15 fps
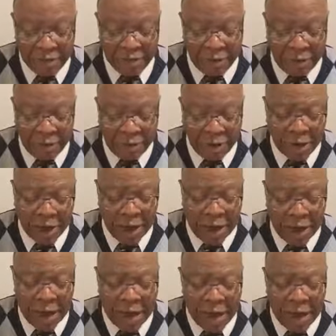For
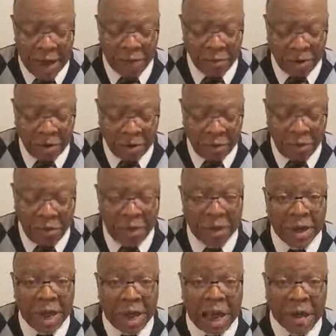I am the Lord,
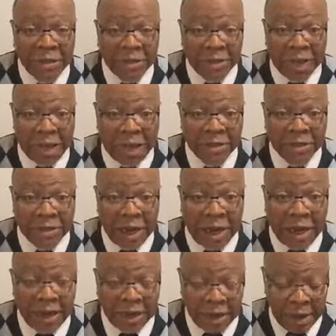I change
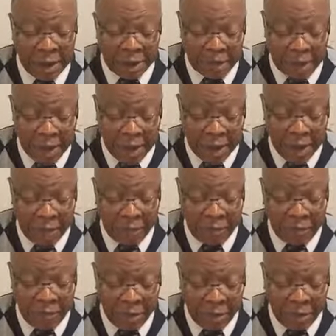not.
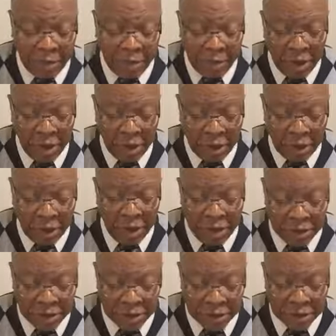Therefore,
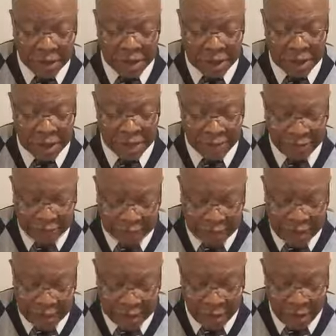ye sons of
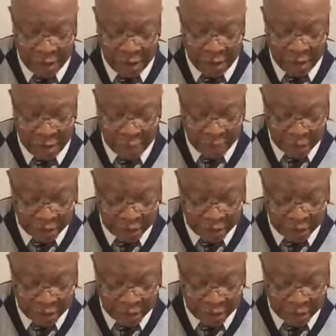Jacob are